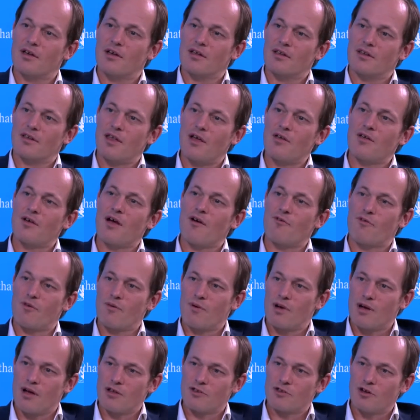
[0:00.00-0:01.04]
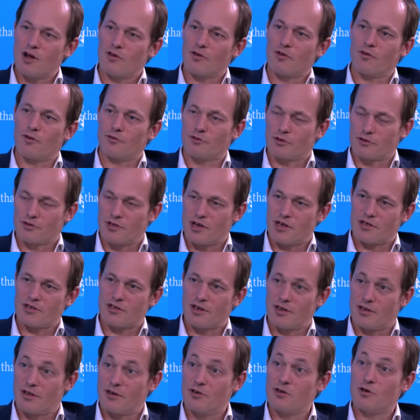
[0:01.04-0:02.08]
then you have a chance of success
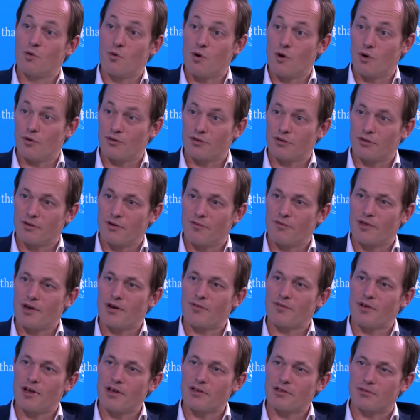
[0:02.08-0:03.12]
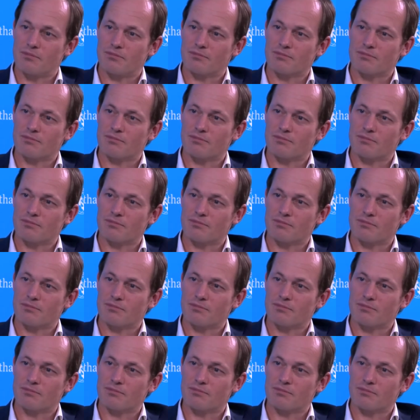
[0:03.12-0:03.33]
in the new world of innovation.